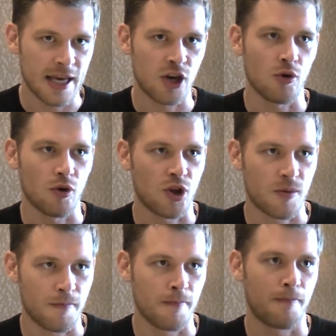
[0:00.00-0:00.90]
huge
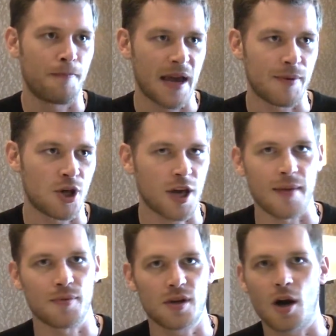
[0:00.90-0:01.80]

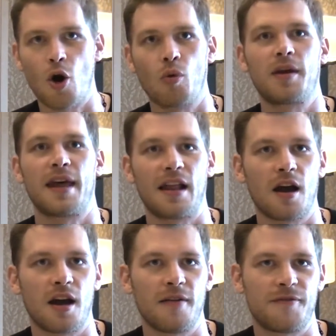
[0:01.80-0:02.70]
baby-shaped hole in their
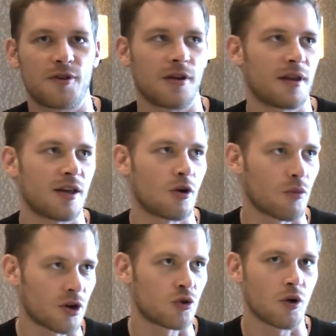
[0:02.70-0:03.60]
lives that they
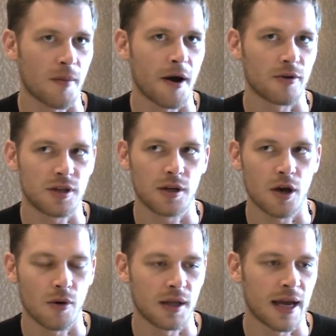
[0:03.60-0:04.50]
don't want to talk about,
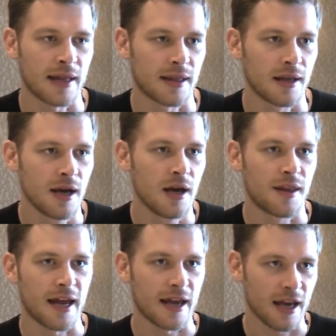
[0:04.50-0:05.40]

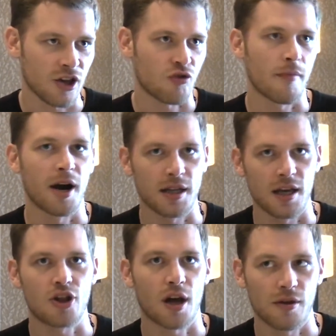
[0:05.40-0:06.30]
and they each remind
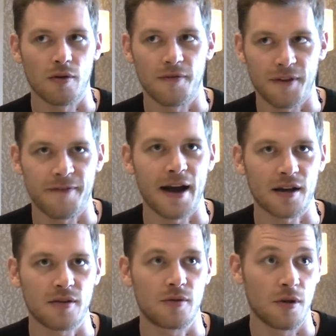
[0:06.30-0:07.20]
each other of the
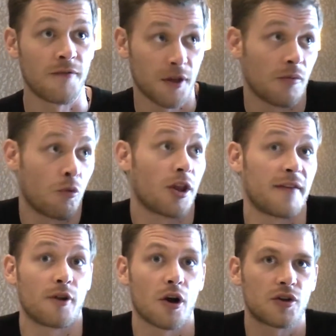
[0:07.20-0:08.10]
fact of what
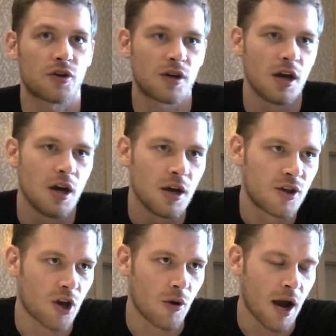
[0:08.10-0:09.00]
they've lost.
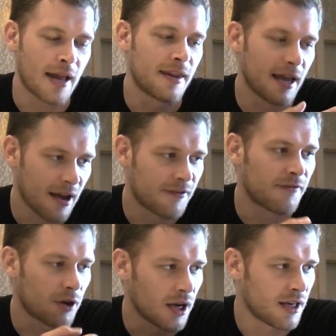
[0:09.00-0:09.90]
So, and they have
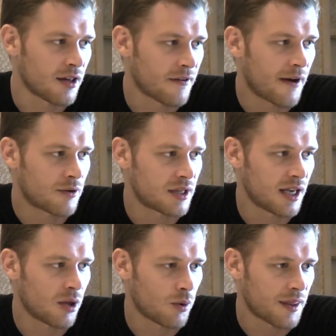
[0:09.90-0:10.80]
different ideas of how to
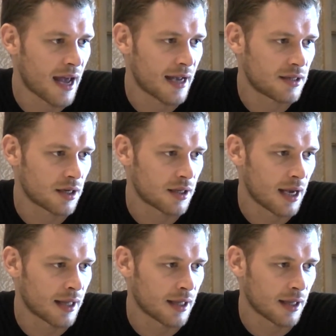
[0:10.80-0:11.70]
deal with that,
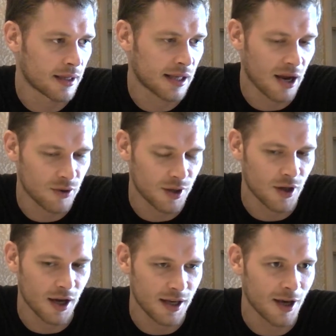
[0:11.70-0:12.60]
and
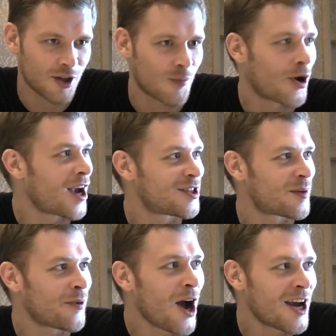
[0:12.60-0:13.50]
Klaus's idea, surprise,
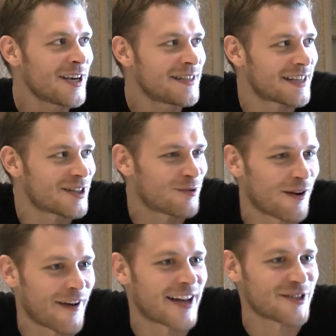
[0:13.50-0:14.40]
surprise, is
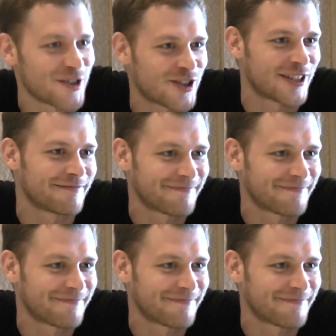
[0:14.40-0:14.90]
revenge.